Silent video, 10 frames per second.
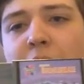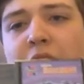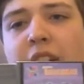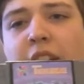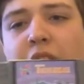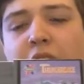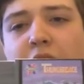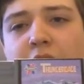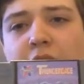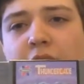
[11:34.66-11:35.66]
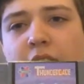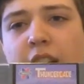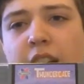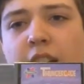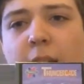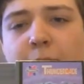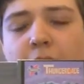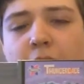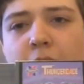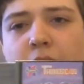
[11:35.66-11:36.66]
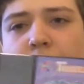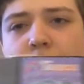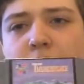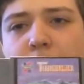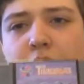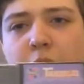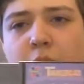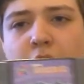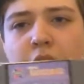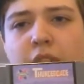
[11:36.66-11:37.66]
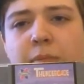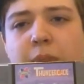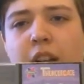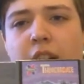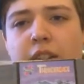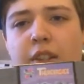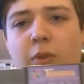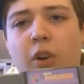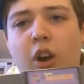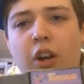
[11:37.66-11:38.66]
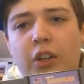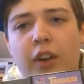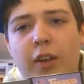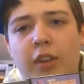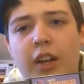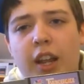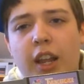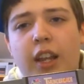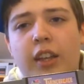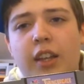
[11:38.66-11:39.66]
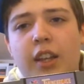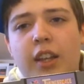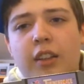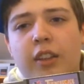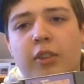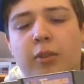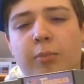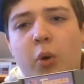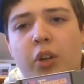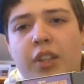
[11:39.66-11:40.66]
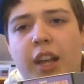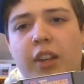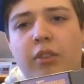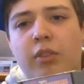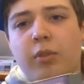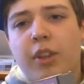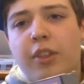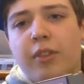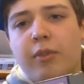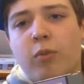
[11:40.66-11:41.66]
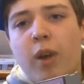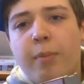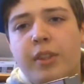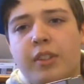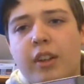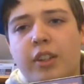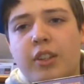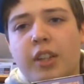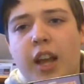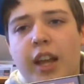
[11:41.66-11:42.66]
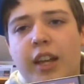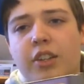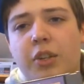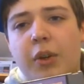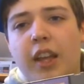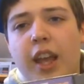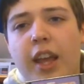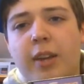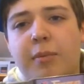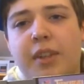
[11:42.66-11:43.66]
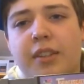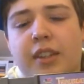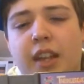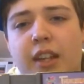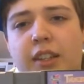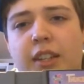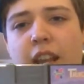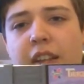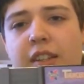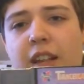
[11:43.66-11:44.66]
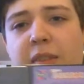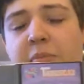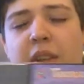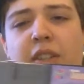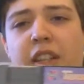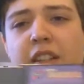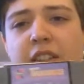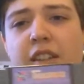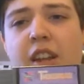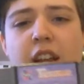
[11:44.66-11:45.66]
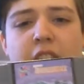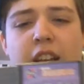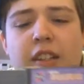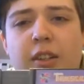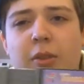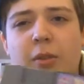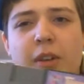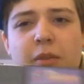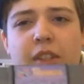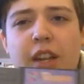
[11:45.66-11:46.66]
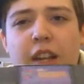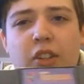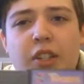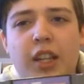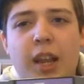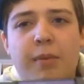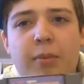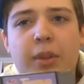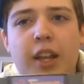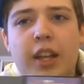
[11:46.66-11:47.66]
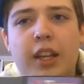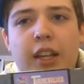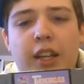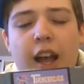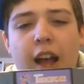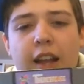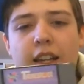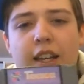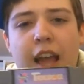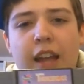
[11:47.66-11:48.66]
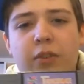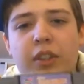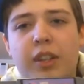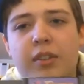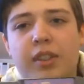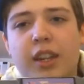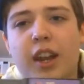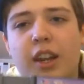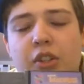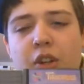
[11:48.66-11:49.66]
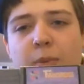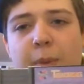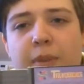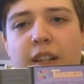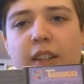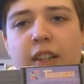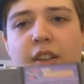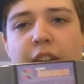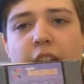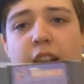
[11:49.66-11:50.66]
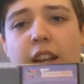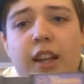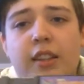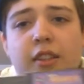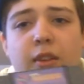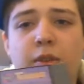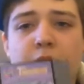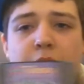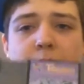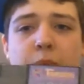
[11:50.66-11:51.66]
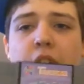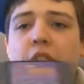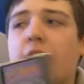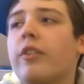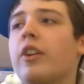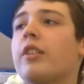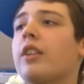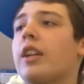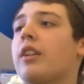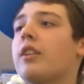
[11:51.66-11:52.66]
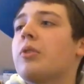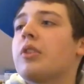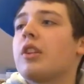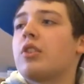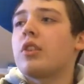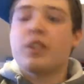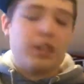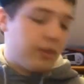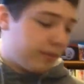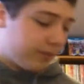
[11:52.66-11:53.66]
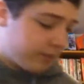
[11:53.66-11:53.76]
which is an interesting top-down shooter because you are on ground in a little motorcycle with weapons on your side, shooting at enemies and tanks and buildings. So it was an interesting game to play. I hadn't really seen any shoot-'em-ups like this on the NES, so it was pretty different. It was interesting.